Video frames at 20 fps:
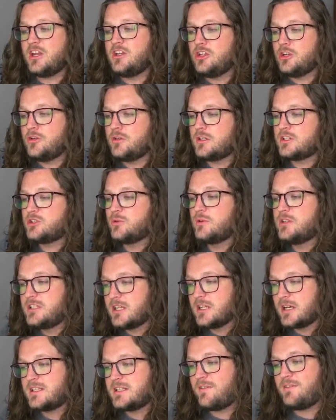unit, so he
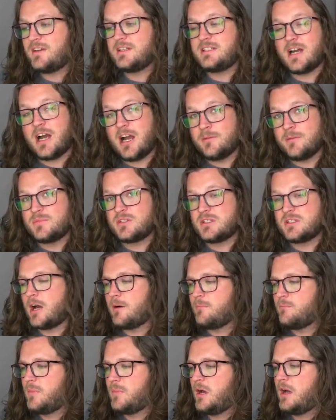does have a time
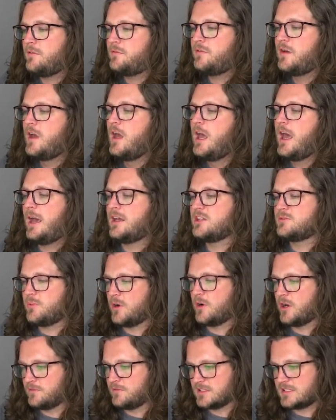stop buff as
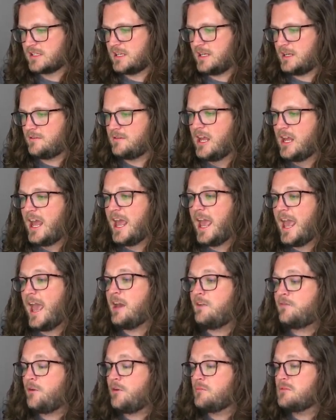part of his kit.
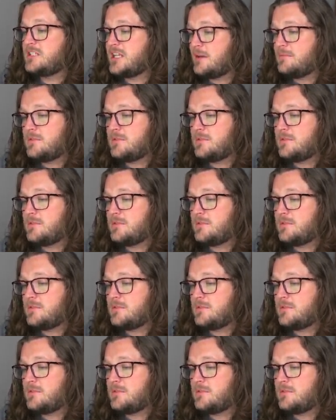And from a damage